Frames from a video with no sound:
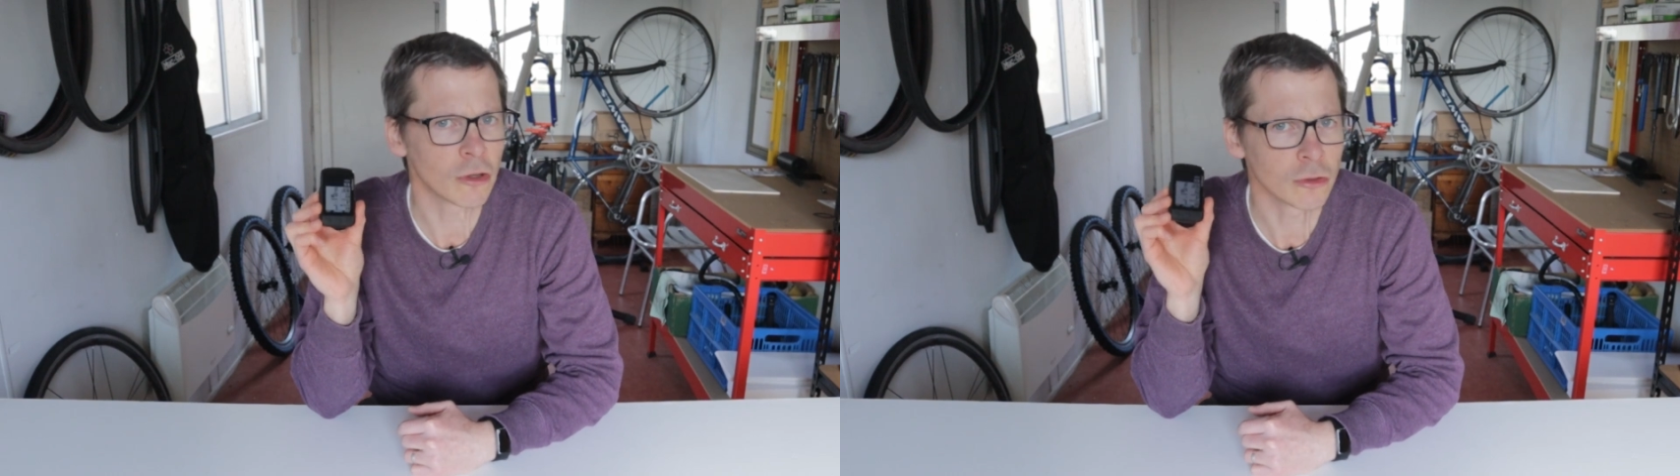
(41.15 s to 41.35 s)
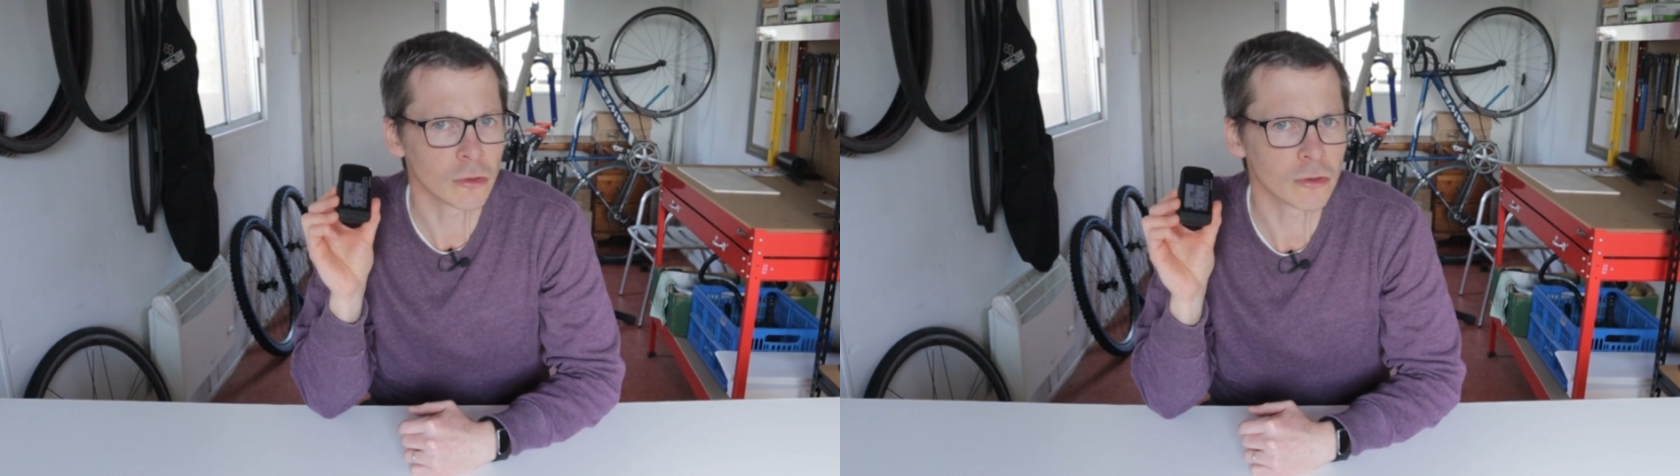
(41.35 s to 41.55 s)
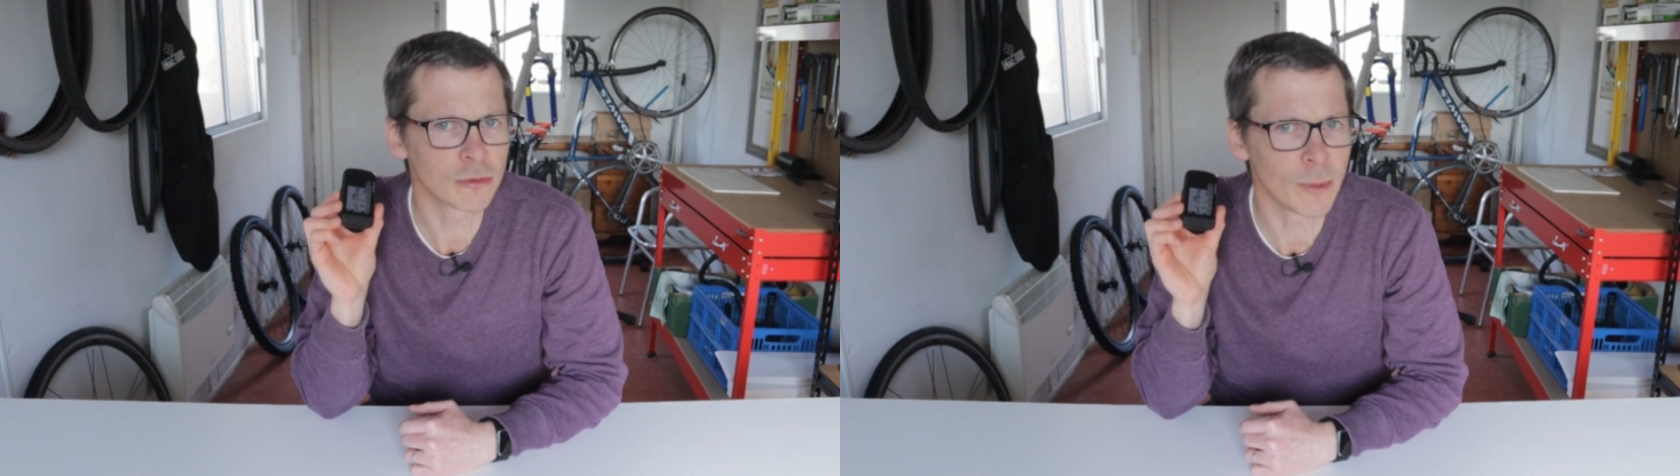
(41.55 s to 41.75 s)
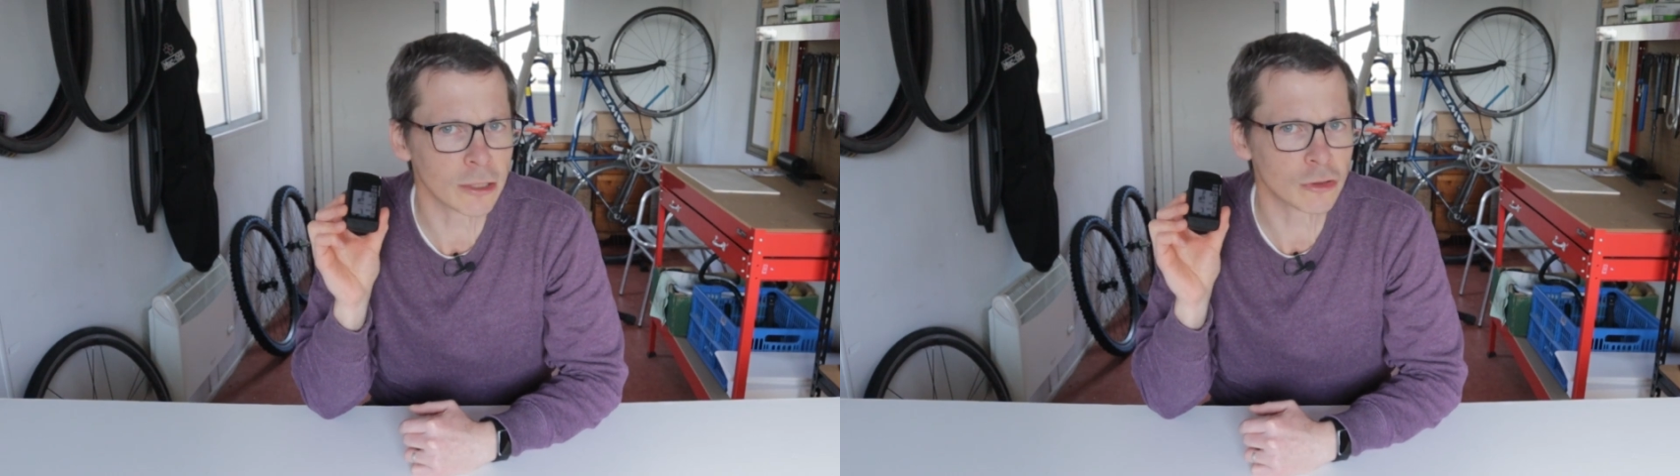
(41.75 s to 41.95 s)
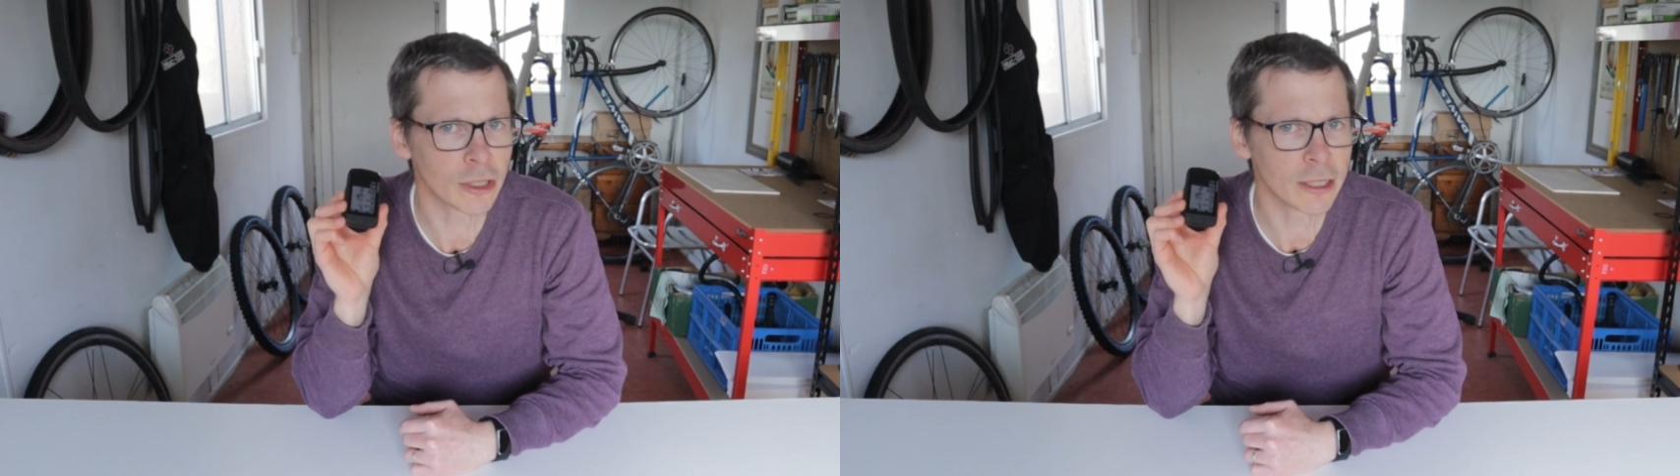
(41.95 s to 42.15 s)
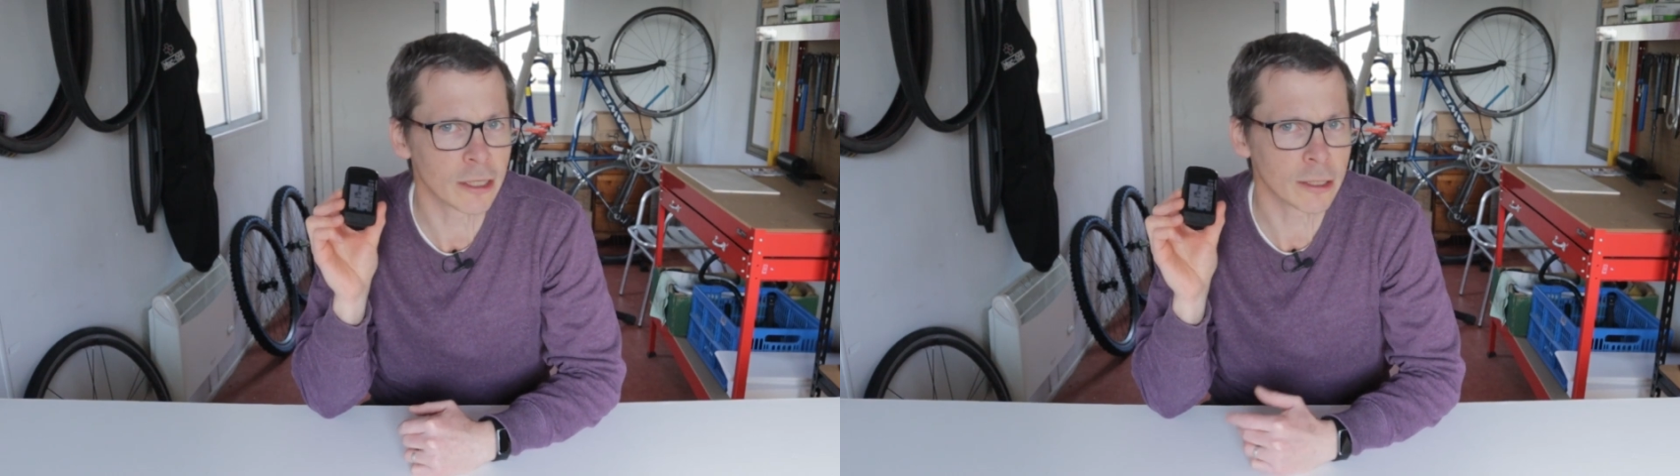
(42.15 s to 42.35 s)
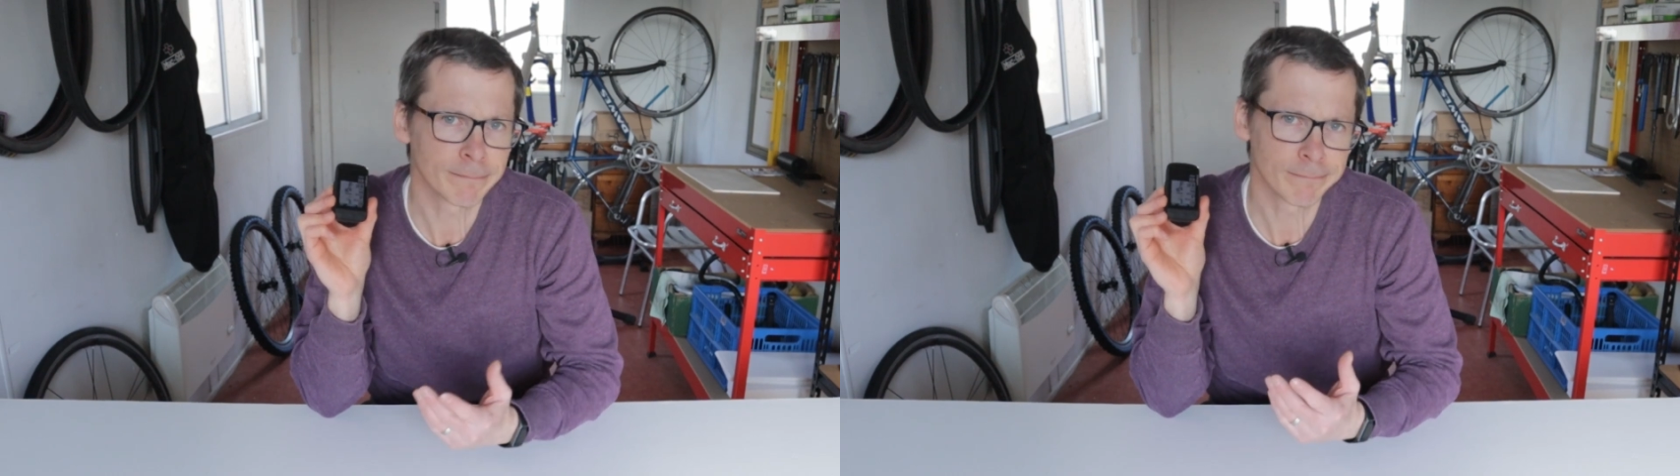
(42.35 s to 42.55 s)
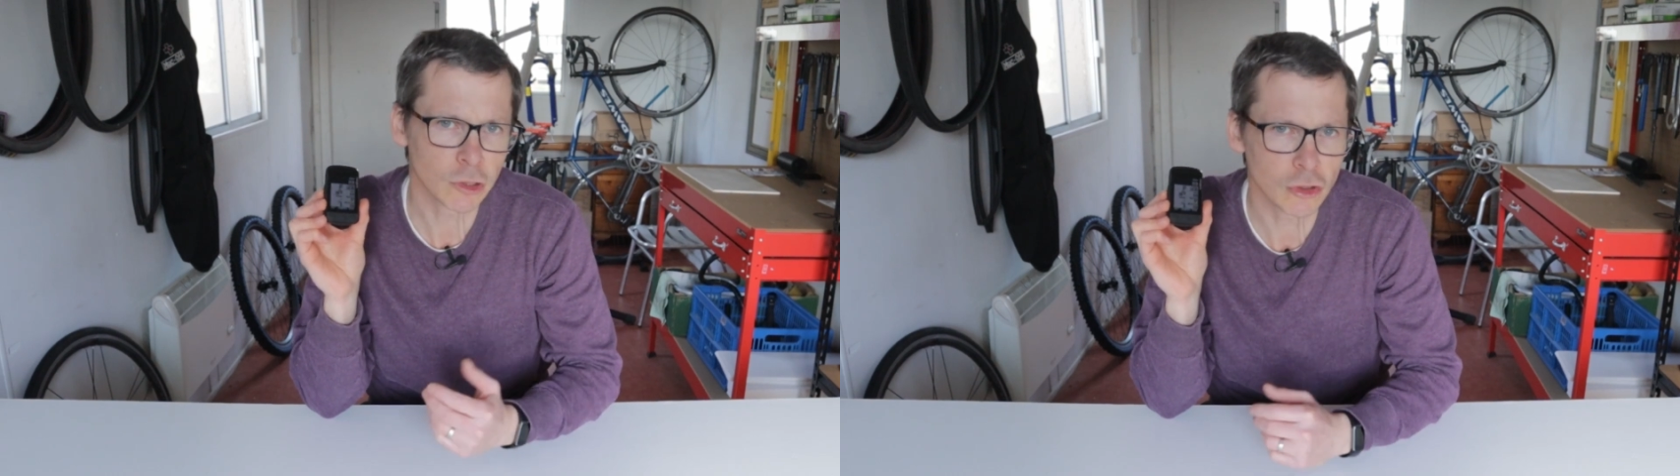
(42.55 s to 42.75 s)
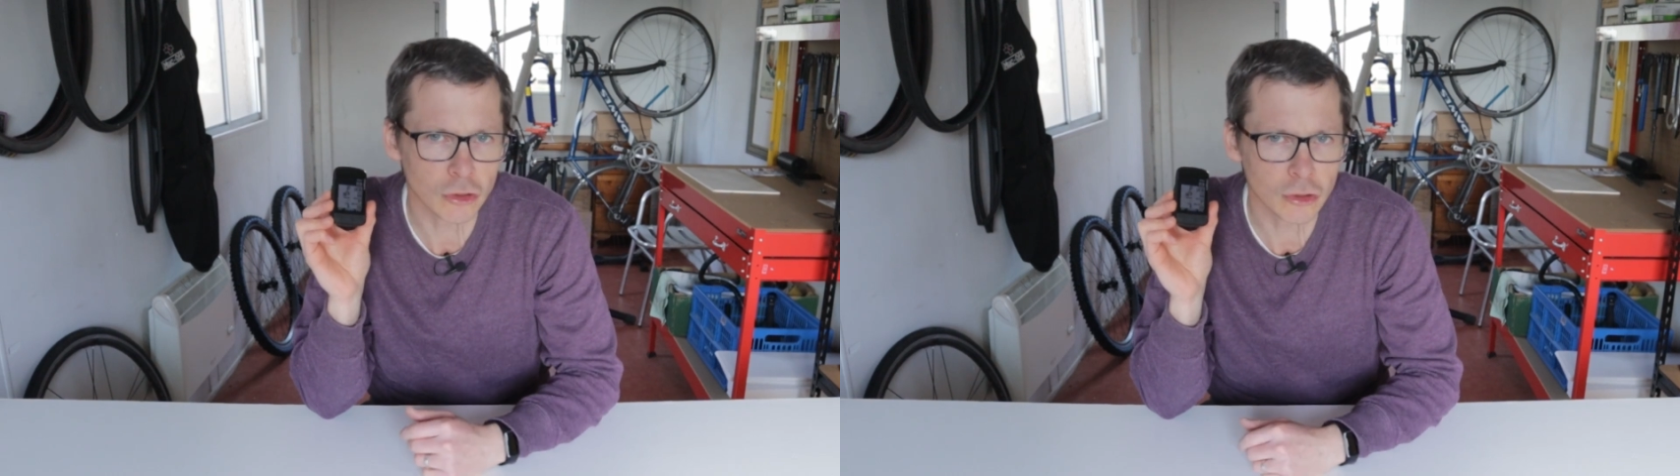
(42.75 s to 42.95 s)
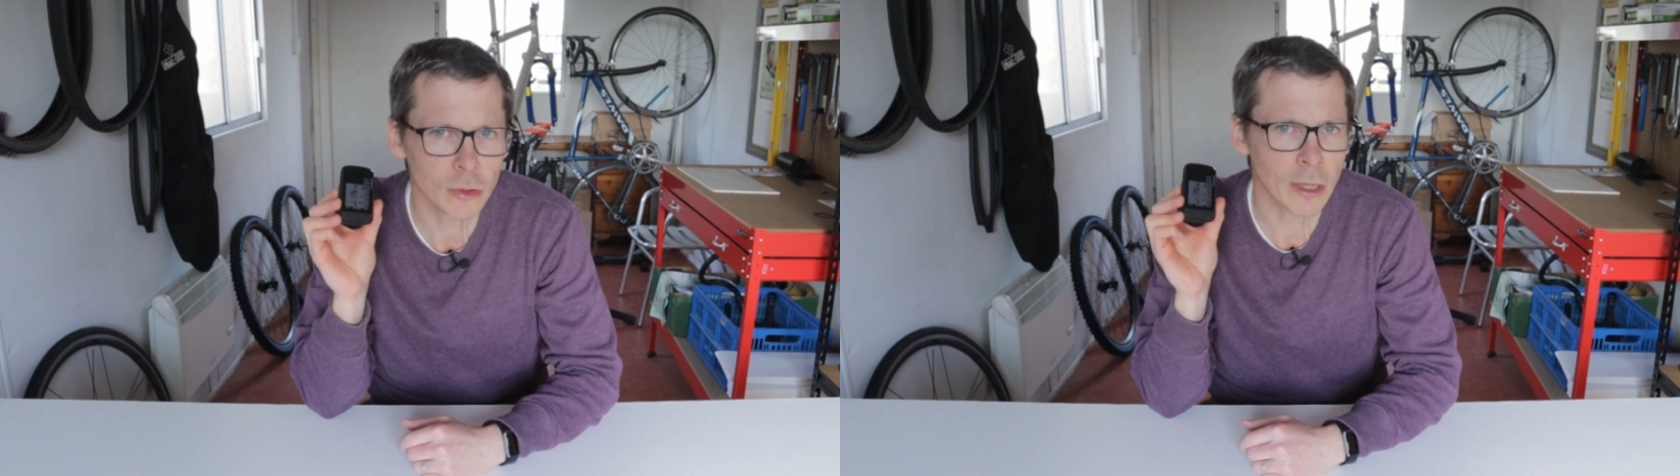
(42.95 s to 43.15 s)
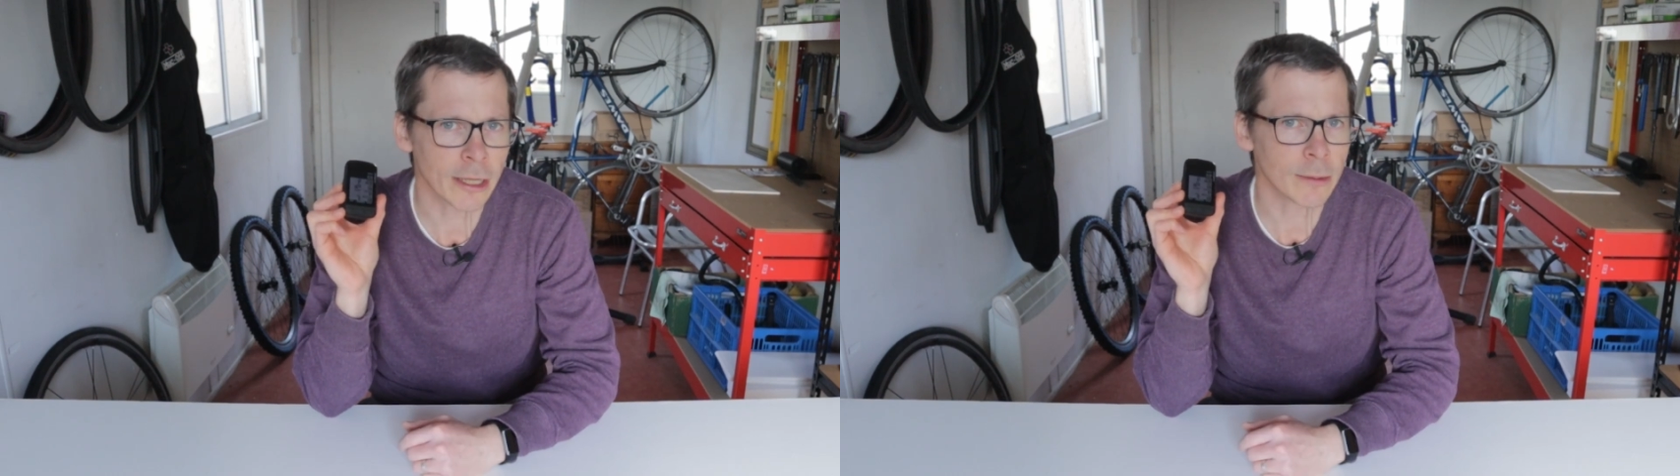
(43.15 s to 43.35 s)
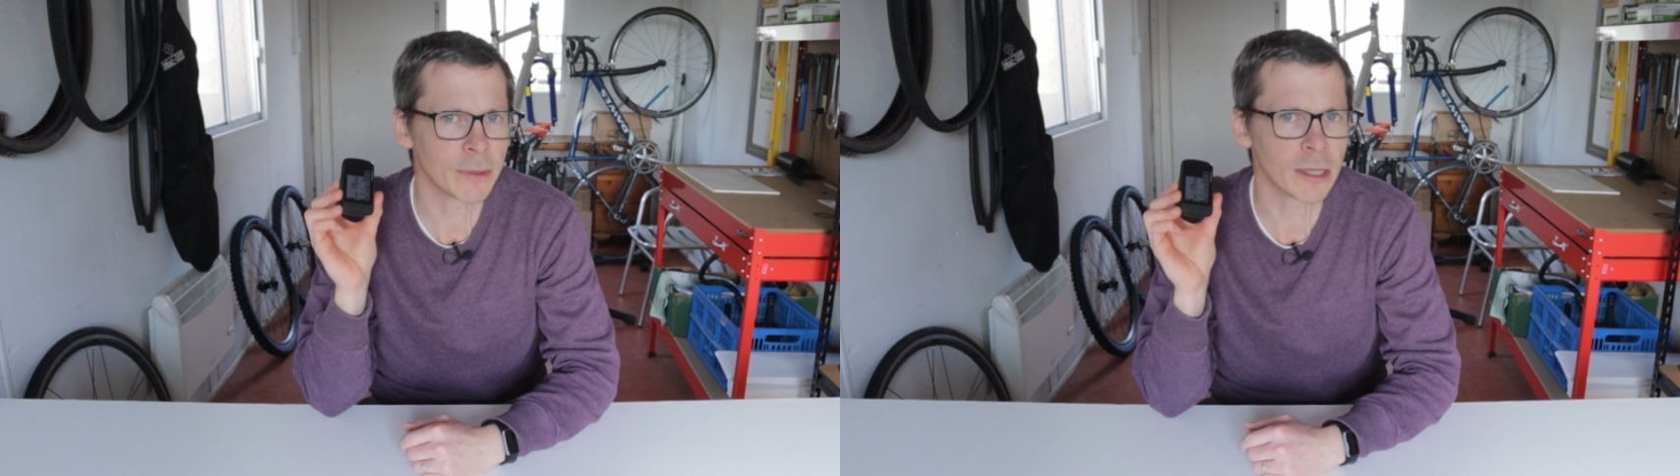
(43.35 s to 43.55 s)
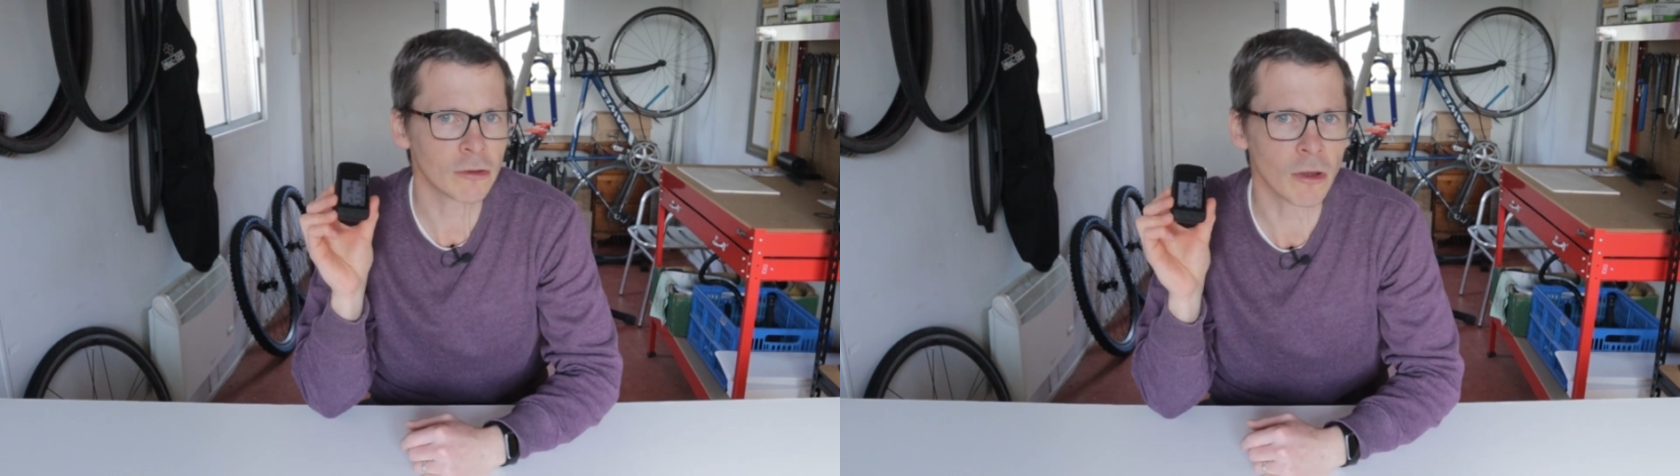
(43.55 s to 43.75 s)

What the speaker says: on your smart trainer, should you like being